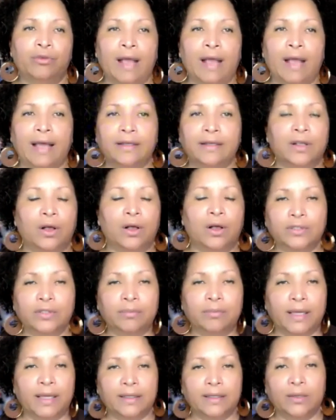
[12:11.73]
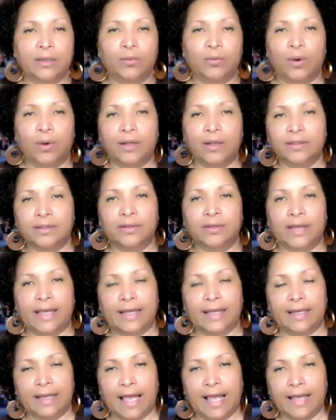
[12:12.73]
Uranus ultimately
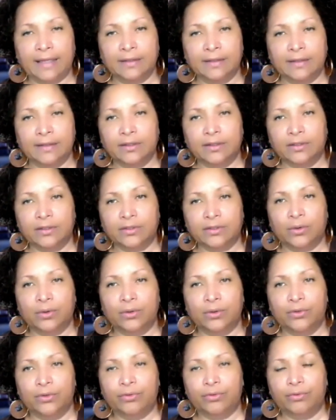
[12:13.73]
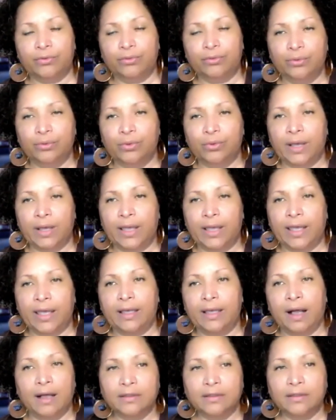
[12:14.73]
wants to enlighten the soul
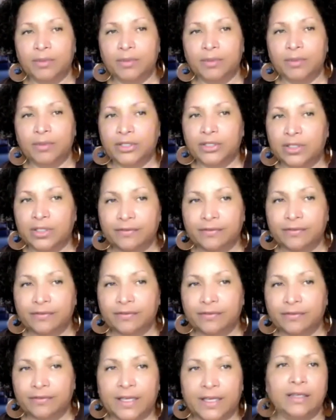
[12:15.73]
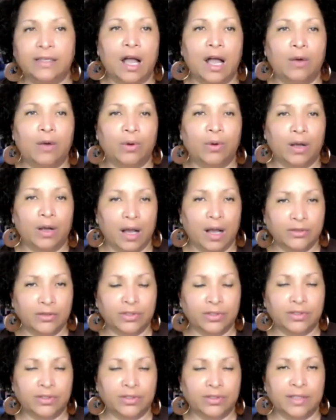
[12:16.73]
through a cosmic shift in
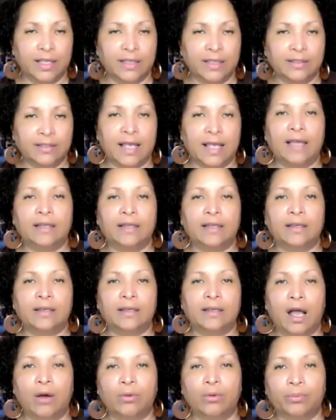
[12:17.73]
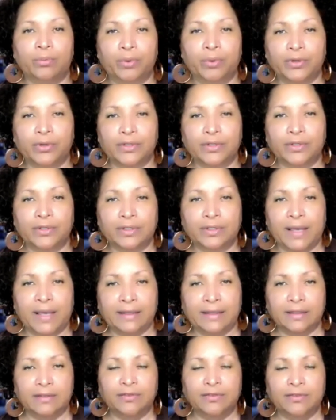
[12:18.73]
our consciousness, and our
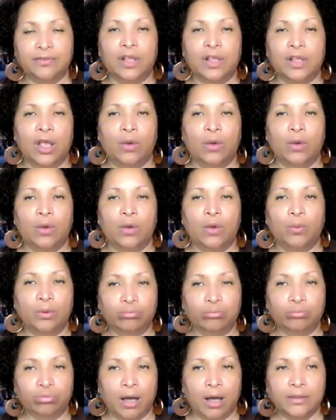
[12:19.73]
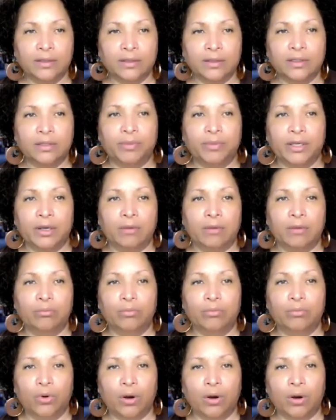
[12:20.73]
perspectives will broaden to
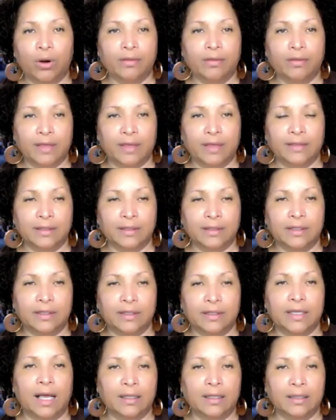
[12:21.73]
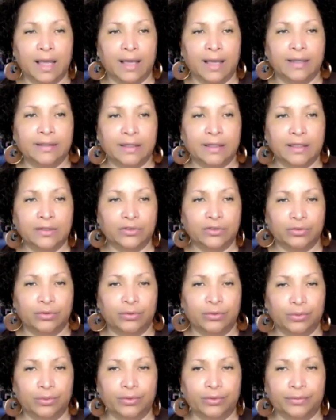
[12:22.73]
become more authentically
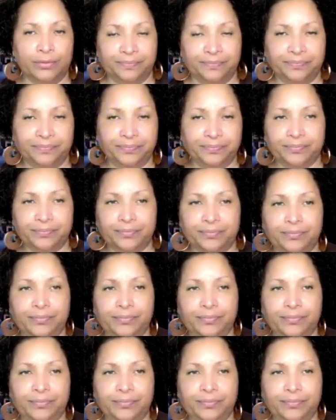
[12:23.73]
aligned in truth.